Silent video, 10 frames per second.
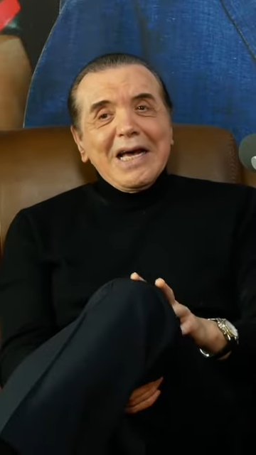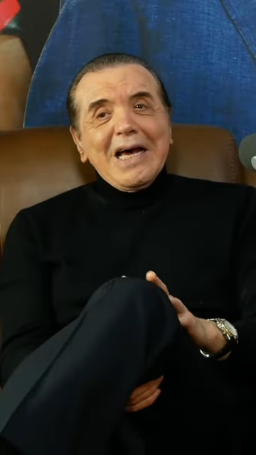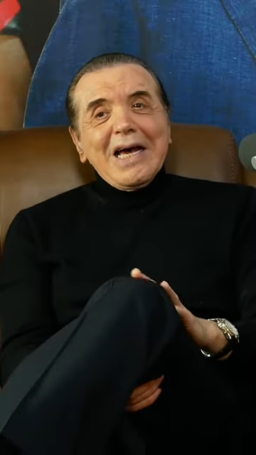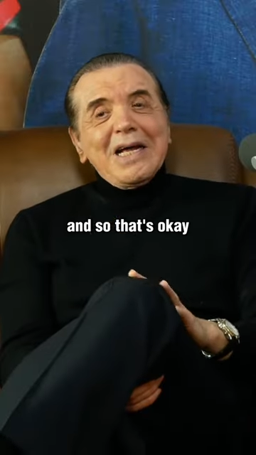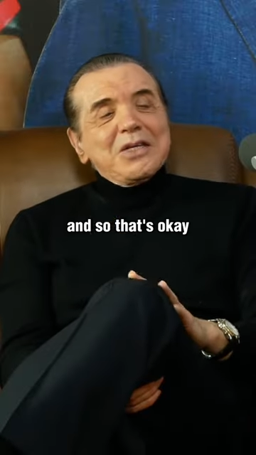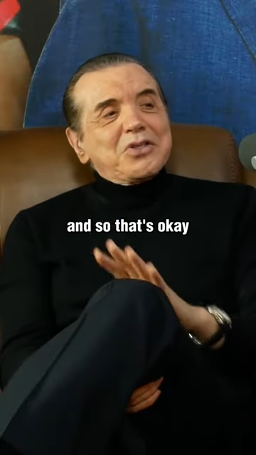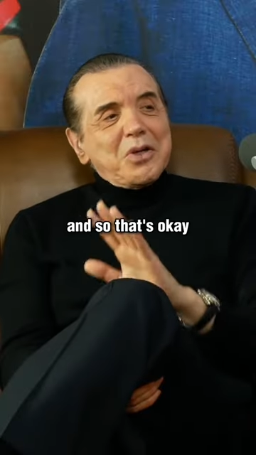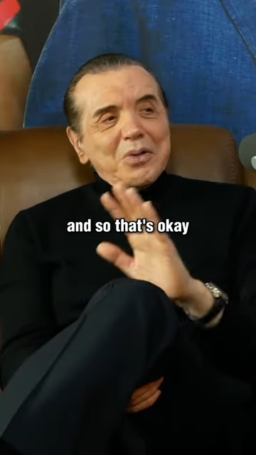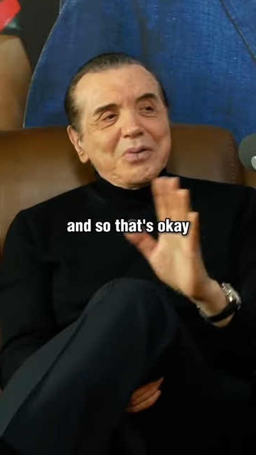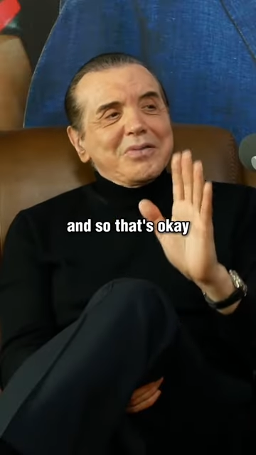And
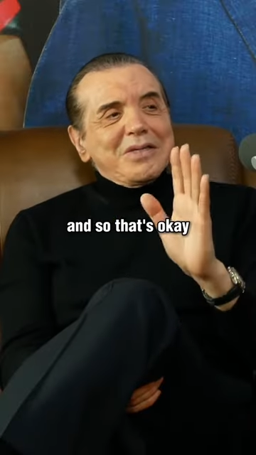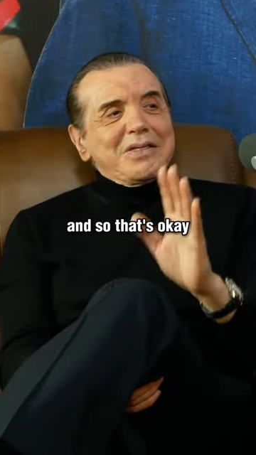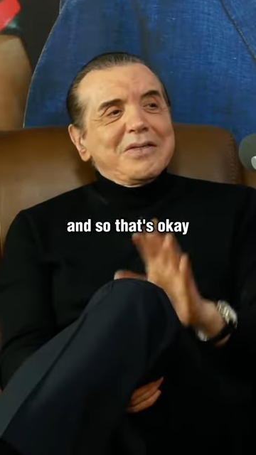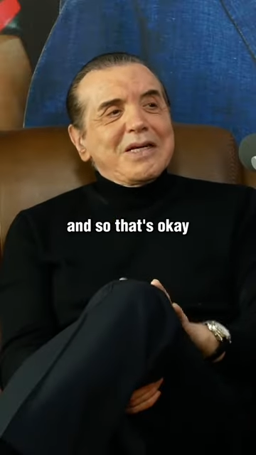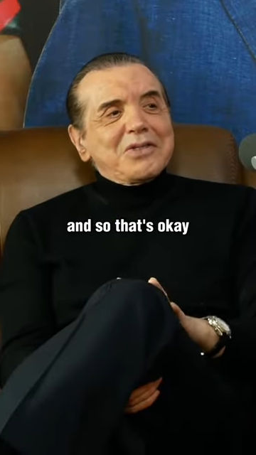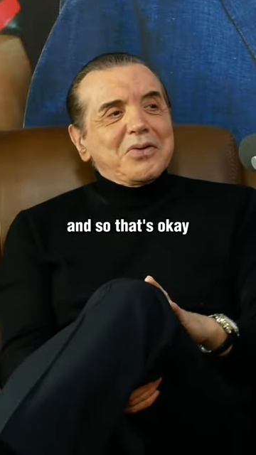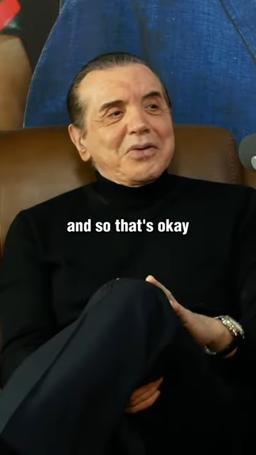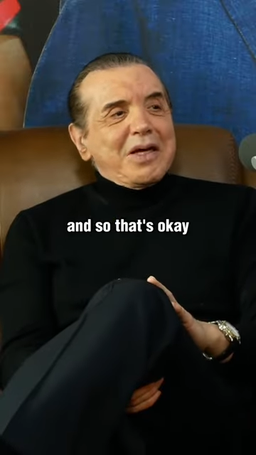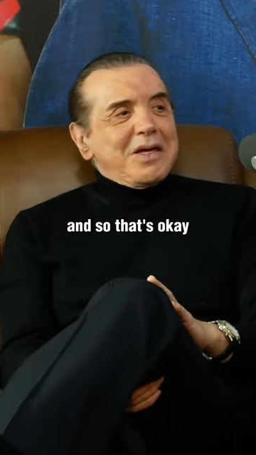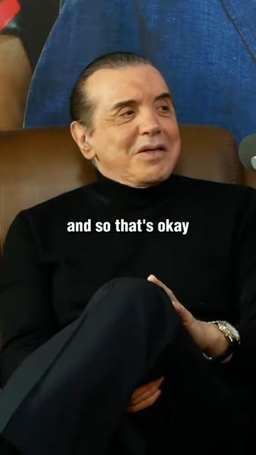so that's
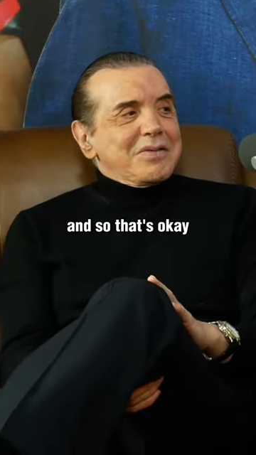okay.